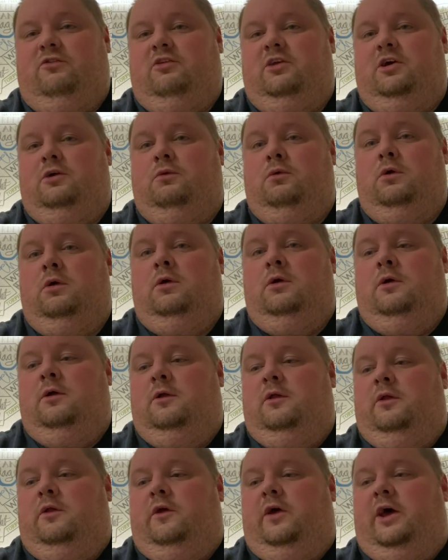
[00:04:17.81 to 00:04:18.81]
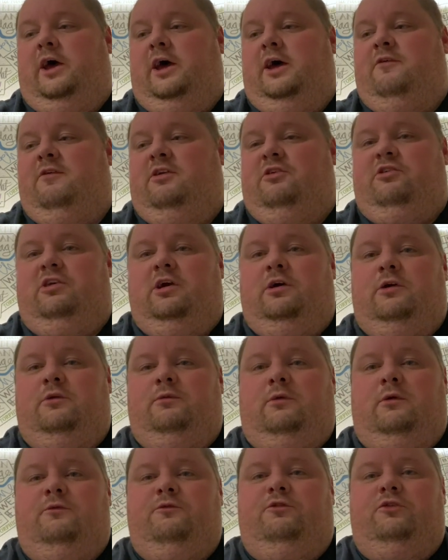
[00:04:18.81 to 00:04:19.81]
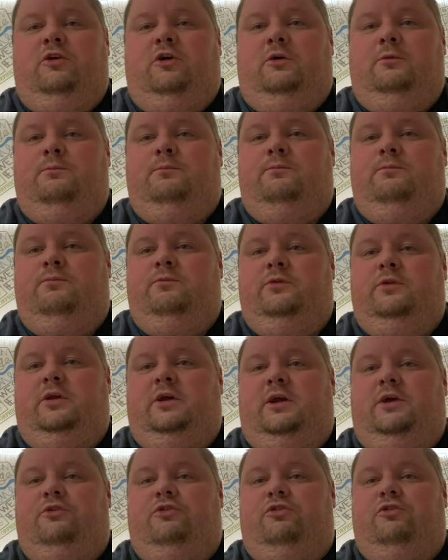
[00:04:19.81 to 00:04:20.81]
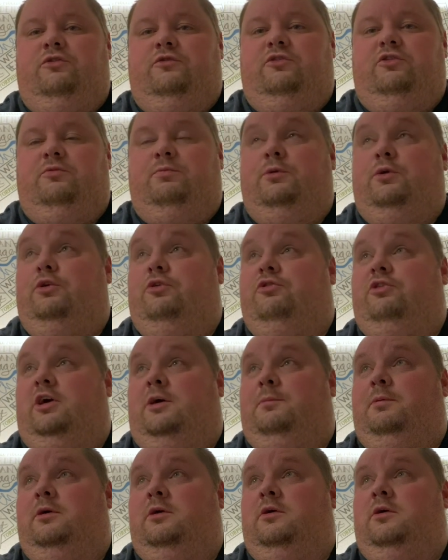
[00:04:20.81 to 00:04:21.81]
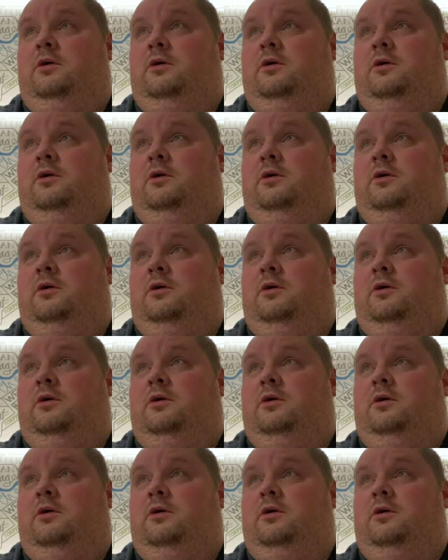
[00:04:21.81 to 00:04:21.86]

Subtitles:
So eventually got one from just another small job.